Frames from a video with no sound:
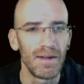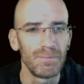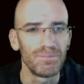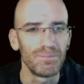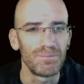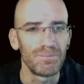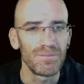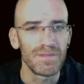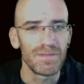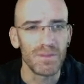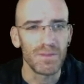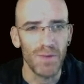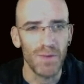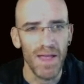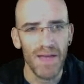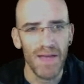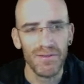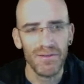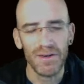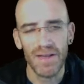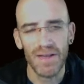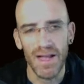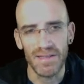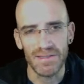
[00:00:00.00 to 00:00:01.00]
So we have
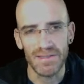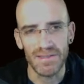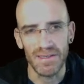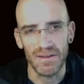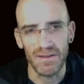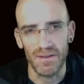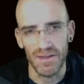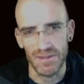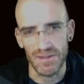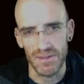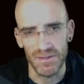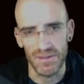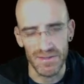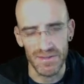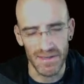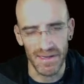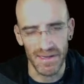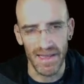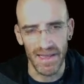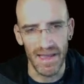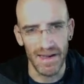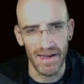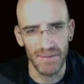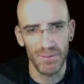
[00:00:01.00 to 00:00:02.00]
our consonant clusters, and
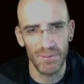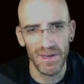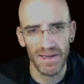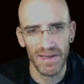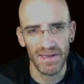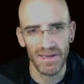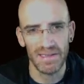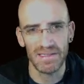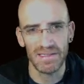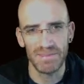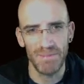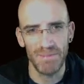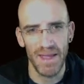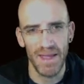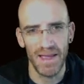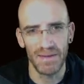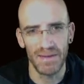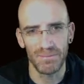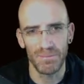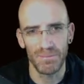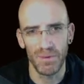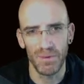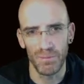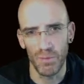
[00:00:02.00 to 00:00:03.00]
again, we can
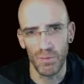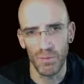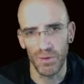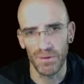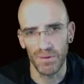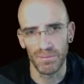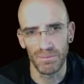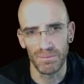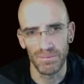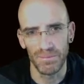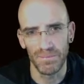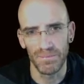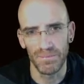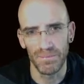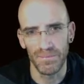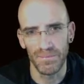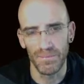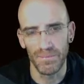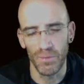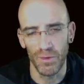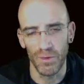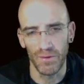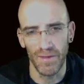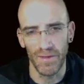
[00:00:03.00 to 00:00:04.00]
expand, put
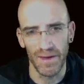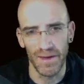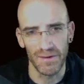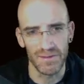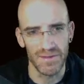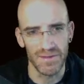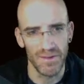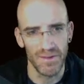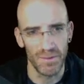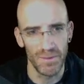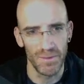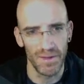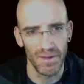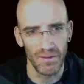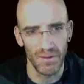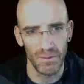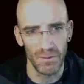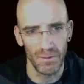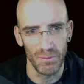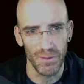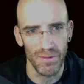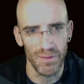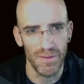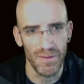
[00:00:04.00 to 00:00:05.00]
more letters in there, be a little
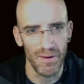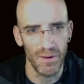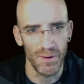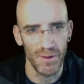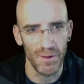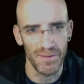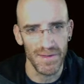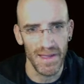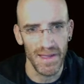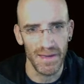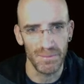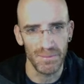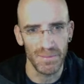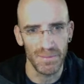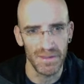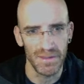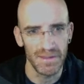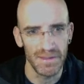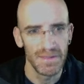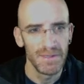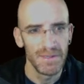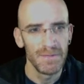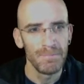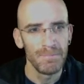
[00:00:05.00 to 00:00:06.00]
more thorough at the end. But
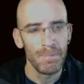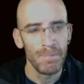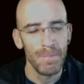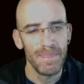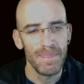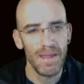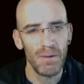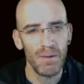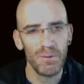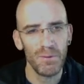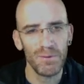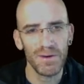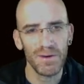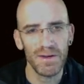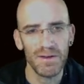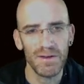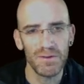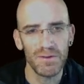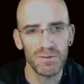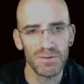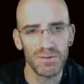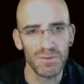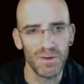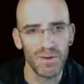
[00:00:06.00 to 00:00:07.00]
now what we're going to
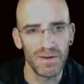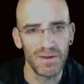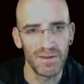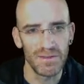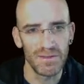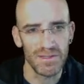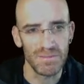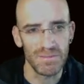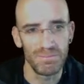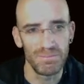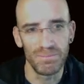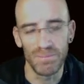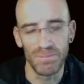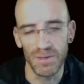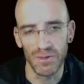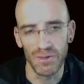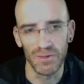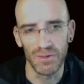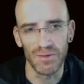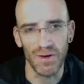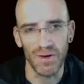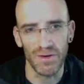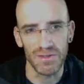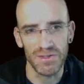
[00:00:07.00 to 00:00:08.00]
do is we're going to just
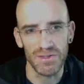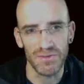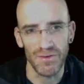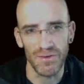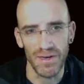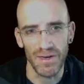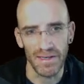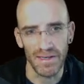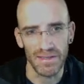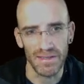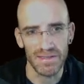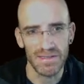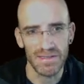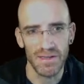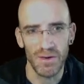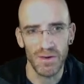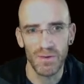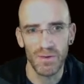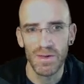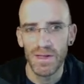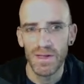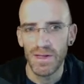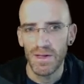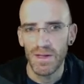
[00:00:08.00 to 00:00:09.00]
build our string.
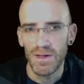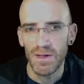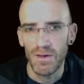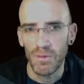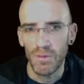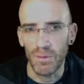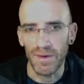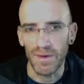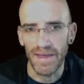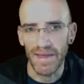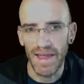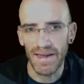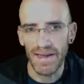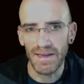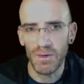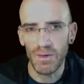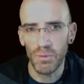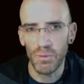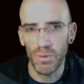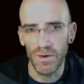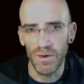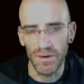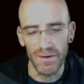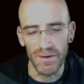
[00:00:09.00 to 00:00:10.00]
So we're getting a
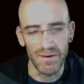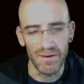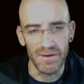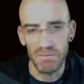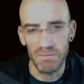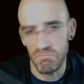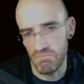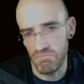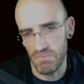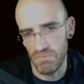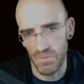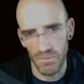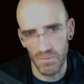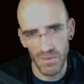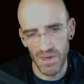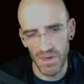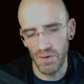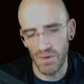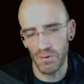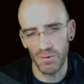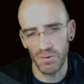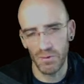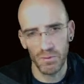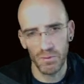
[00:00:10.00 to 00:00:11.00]
word. We
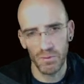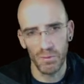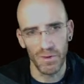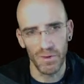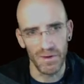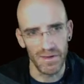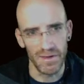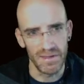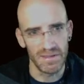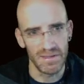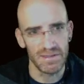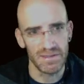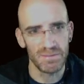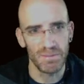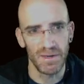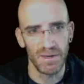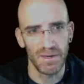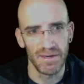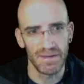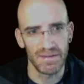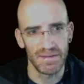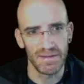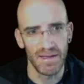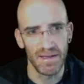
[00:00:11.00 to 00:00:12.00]
don't know what the word is, but
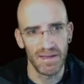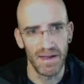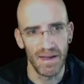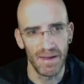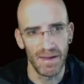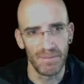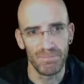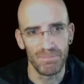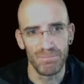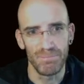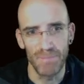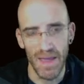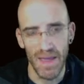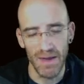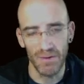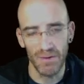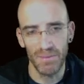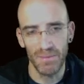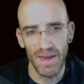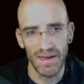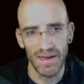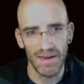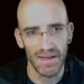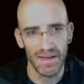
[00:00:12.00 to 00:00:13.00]
it may or
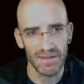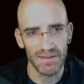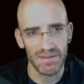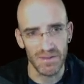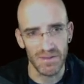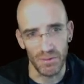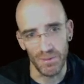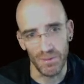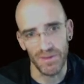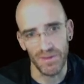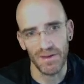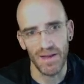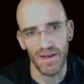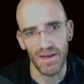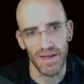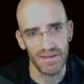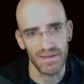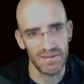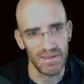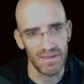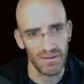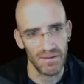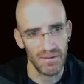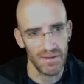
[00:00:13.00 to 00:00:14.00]
may not start with a
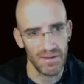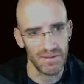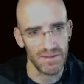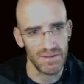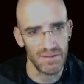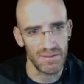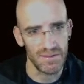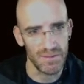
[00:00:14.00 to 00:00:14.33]
consonant cluster.